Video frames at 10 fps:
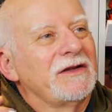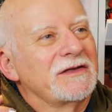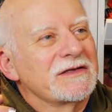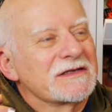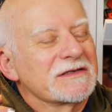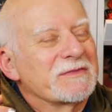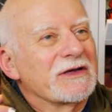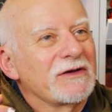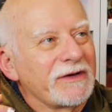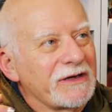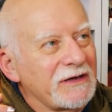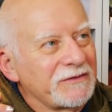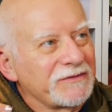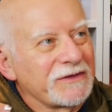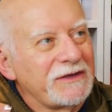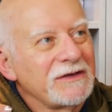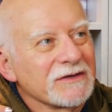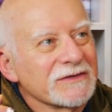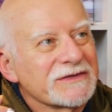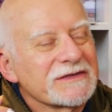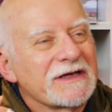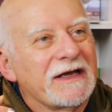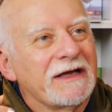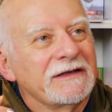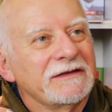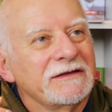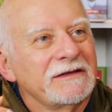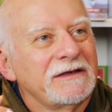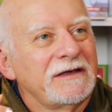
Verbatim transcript: This has been going on for years. And